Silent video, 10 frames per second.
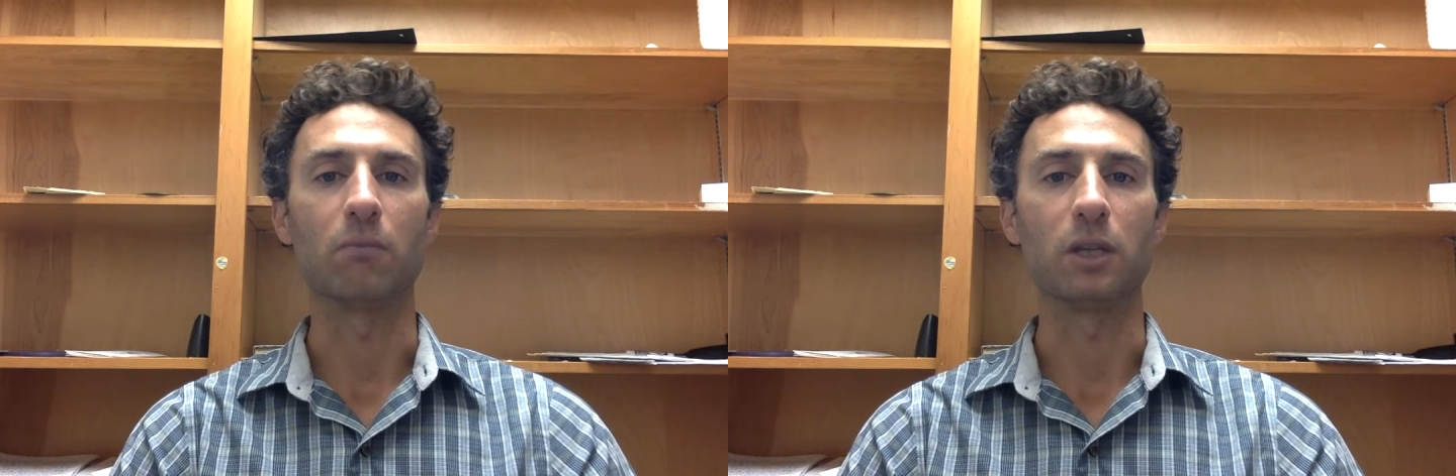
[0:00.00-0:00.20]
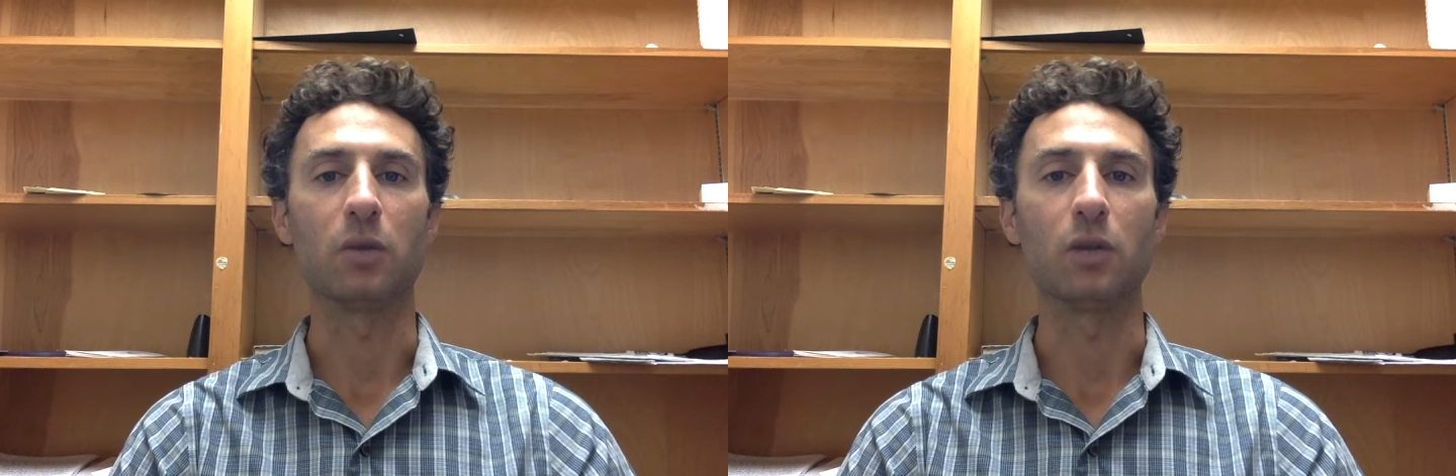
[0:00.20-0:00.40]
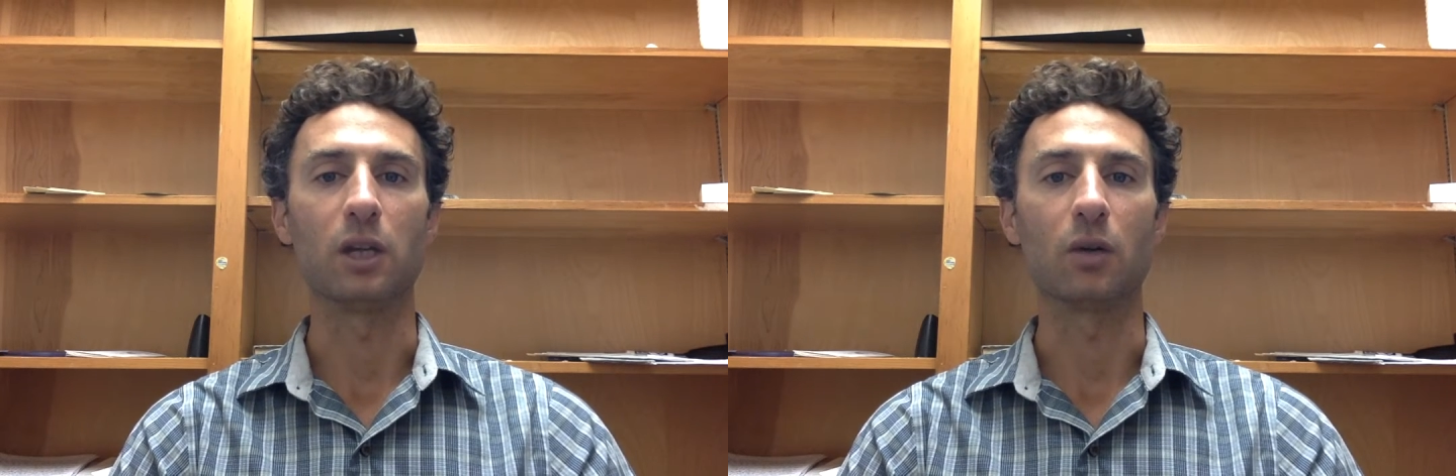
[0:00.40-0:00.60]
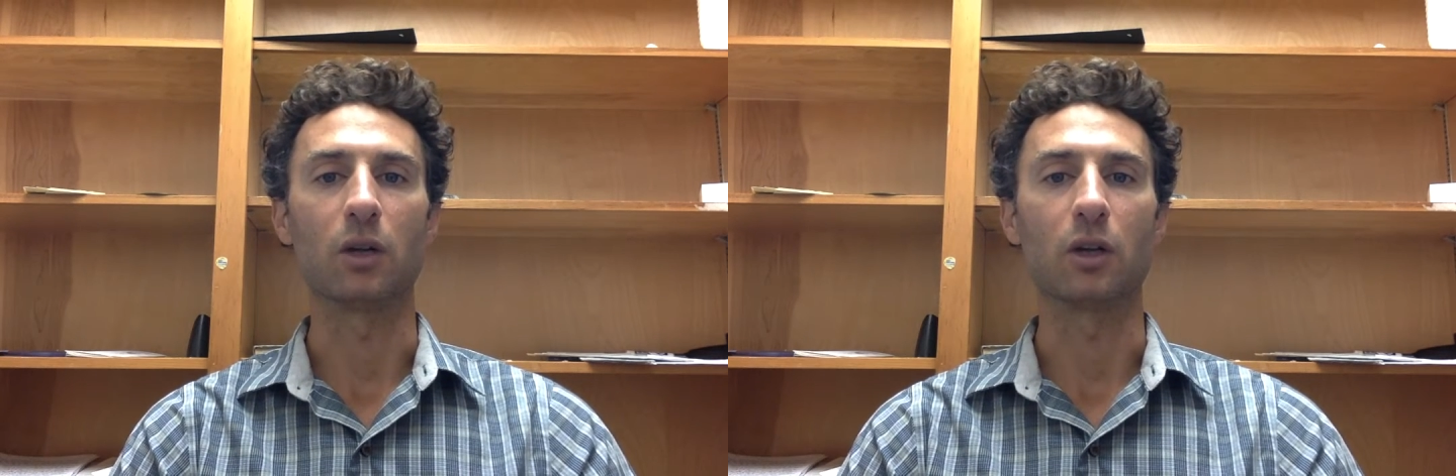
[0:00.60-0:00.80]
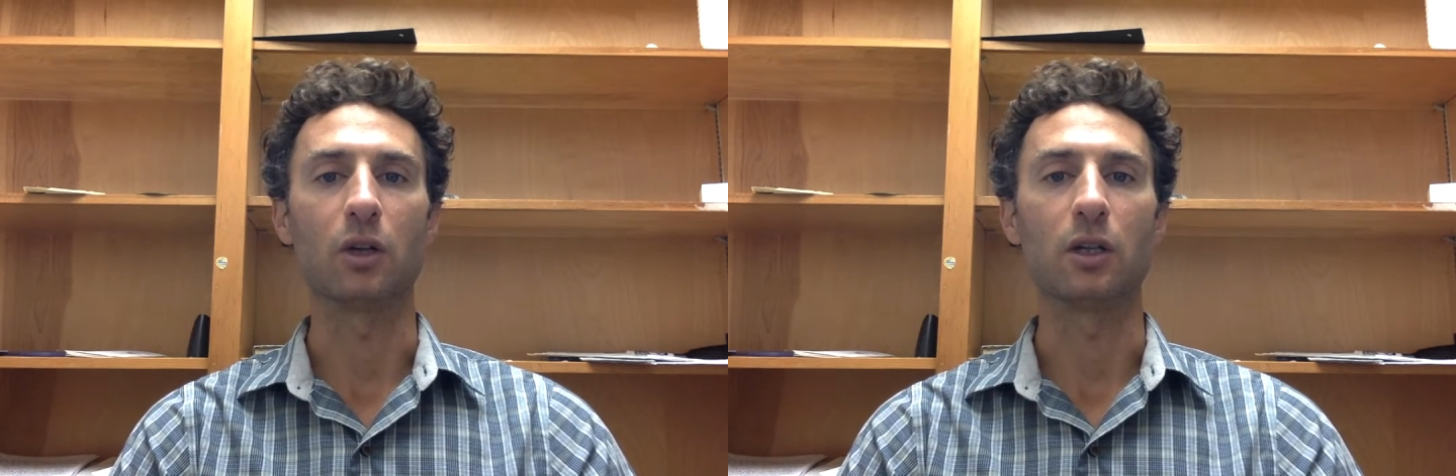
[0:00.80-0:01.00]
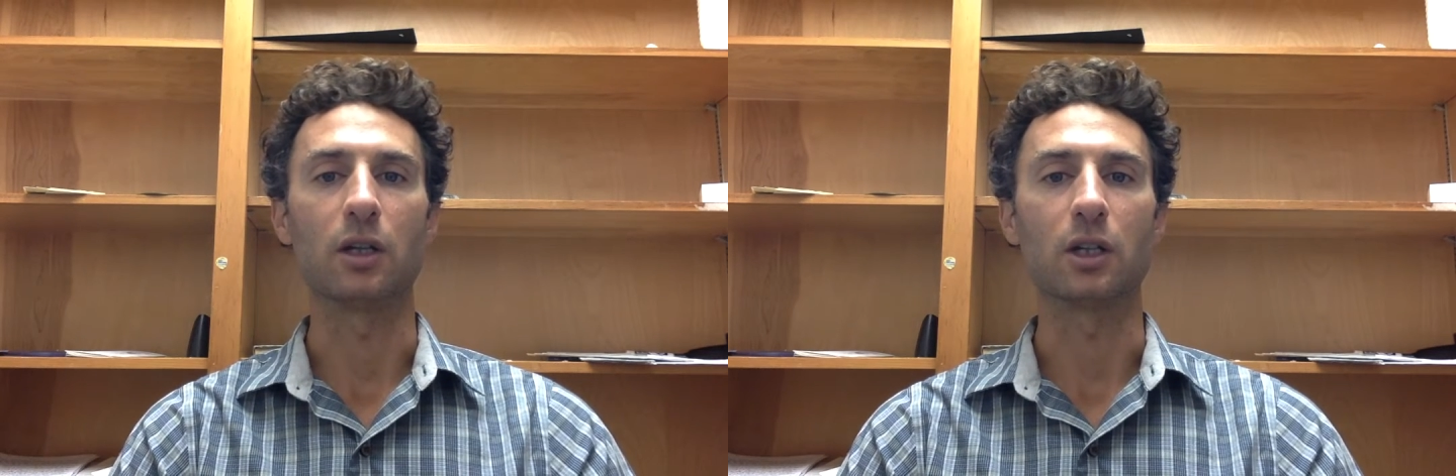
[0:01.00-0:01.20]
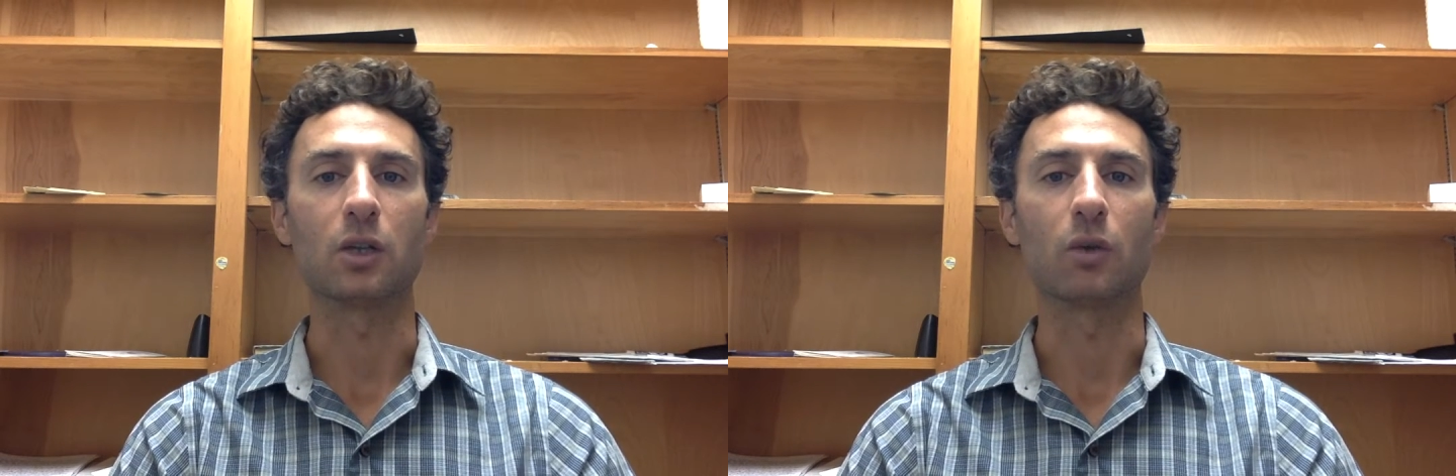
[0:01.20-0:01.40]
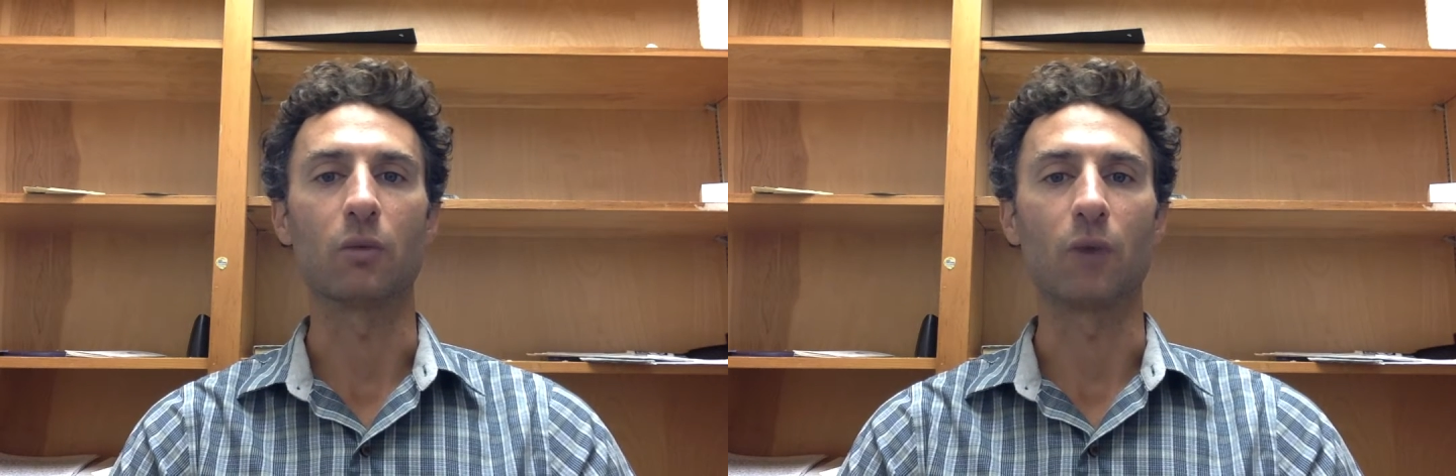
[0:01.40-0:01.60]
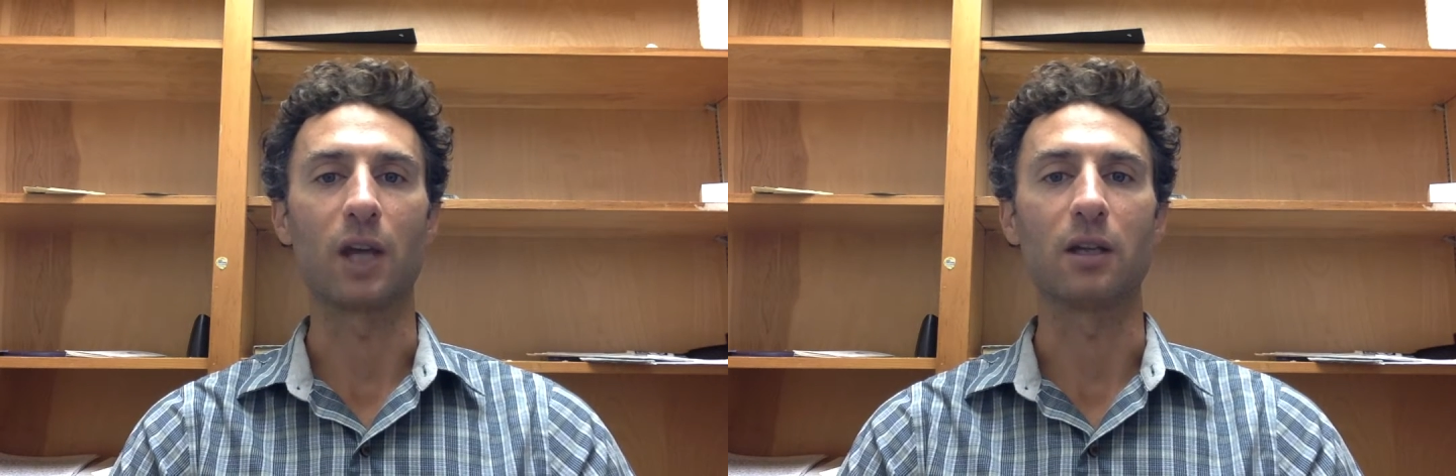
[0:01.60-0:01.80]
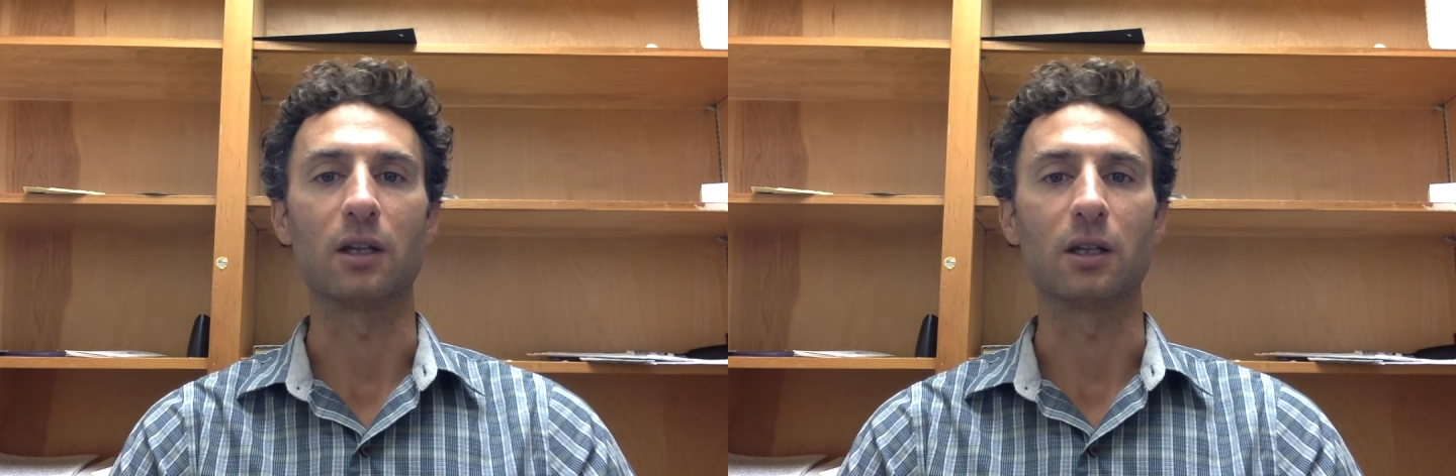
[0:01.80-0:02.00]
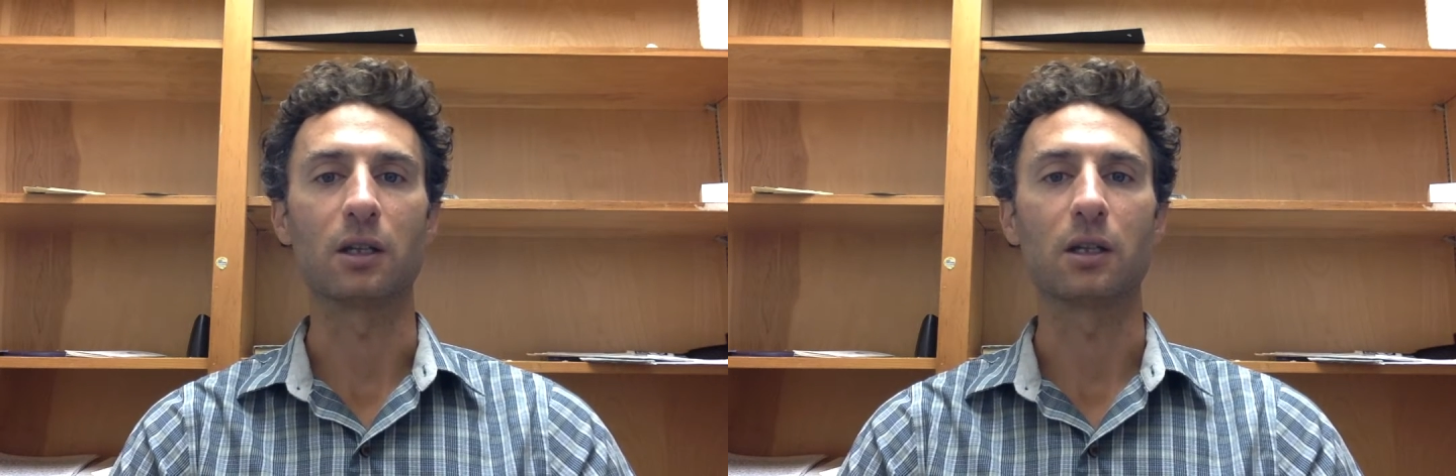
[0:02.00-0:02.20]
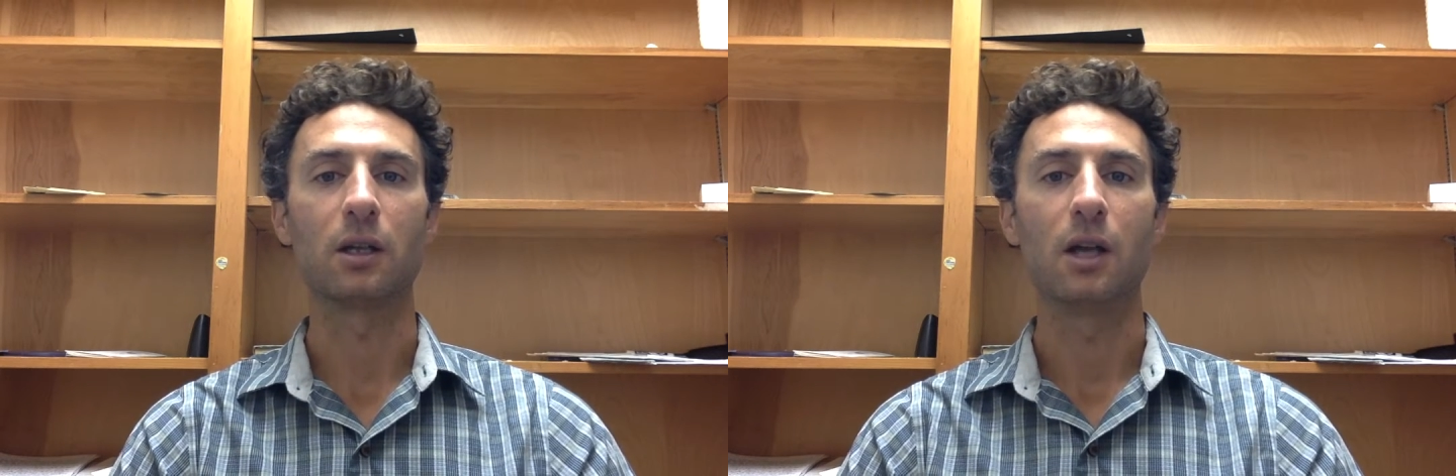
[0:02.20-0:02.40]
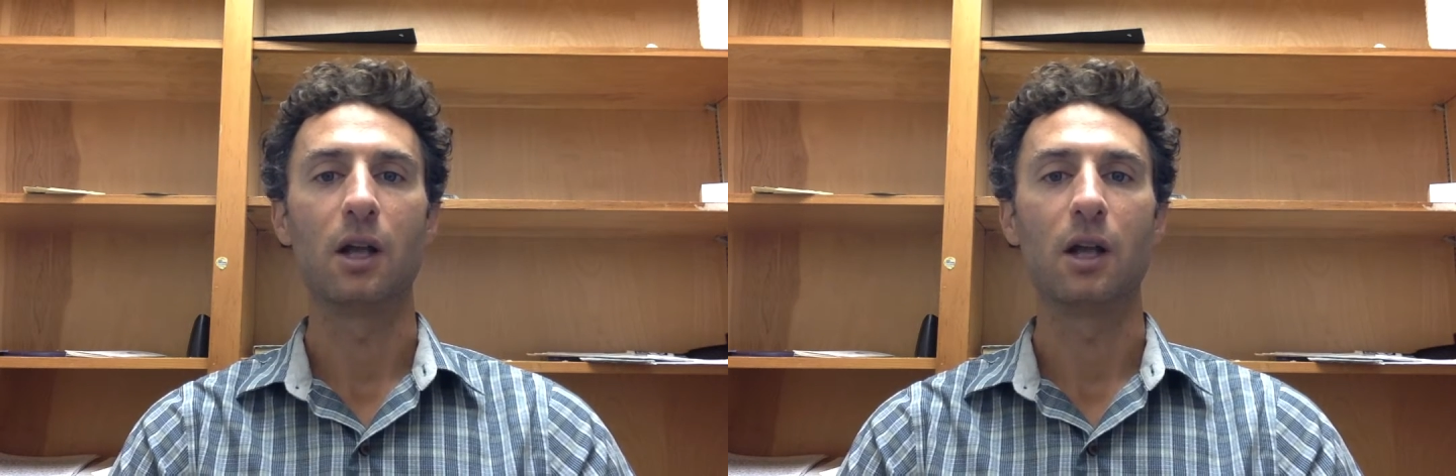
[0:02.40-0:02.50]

beauty or goodness or rightness,